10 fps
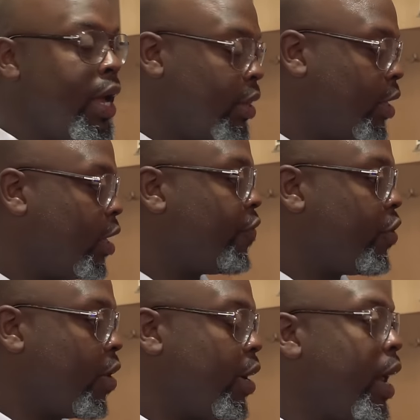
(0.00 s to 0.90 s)
And then if
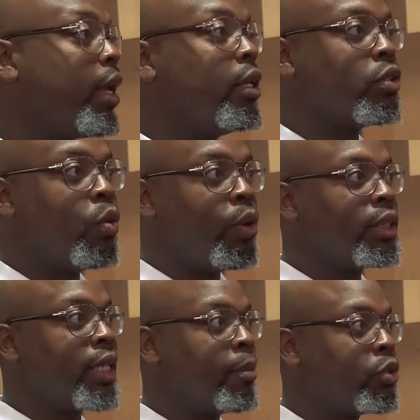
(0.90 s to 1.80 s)
you're a Nike school in the
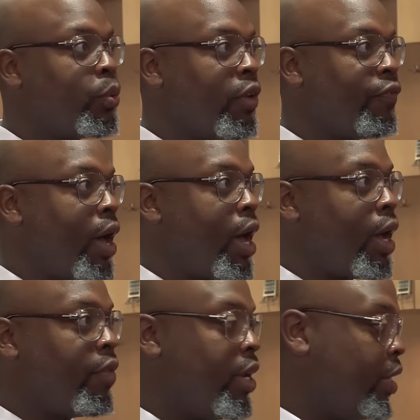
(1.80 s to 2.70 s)
top
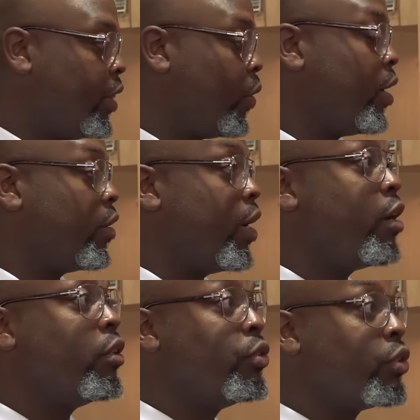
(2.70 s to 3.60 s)
25, they'll either
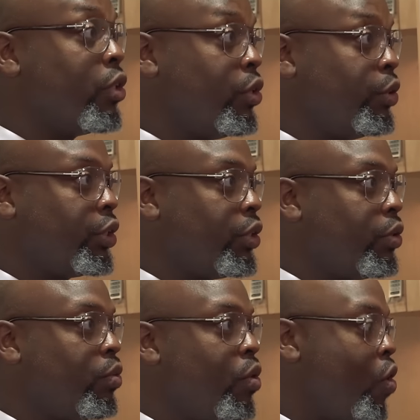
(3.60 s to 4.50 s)
introduce a new
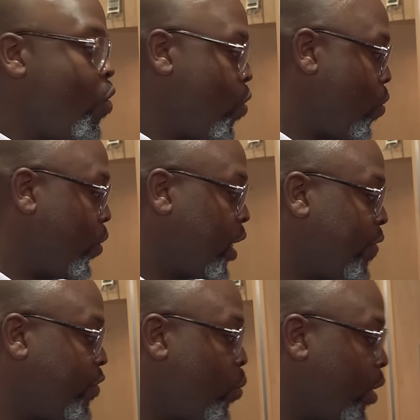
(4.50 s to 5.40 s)
shoe or
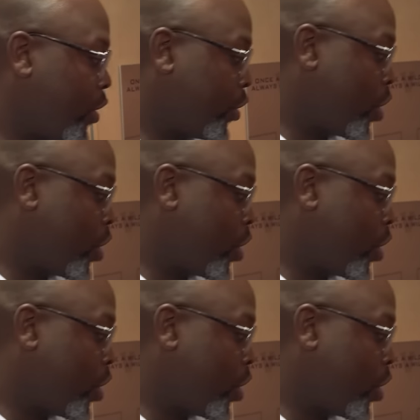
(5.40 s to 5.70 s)
give you one of the